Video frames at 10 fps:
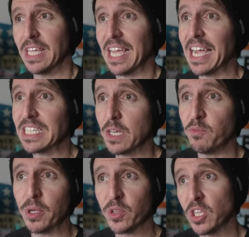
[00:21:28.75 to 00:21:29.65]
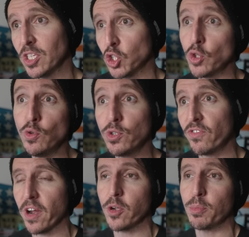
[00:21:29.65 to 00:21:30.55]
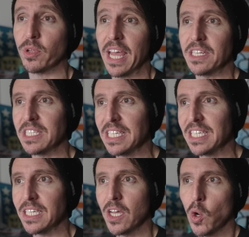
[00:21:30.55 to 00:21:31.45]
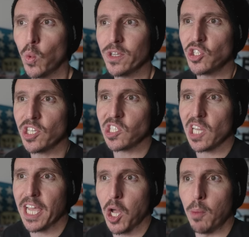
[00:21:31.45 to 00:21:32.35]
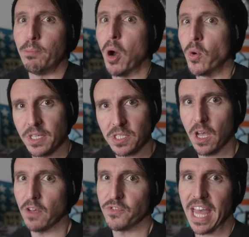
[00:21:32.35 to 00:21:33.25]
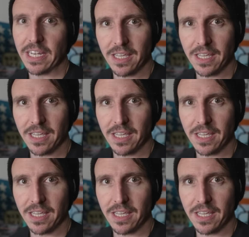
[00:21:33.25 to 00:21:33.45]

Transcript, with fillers: The idea of building this huge variable ND was just like a bonus of that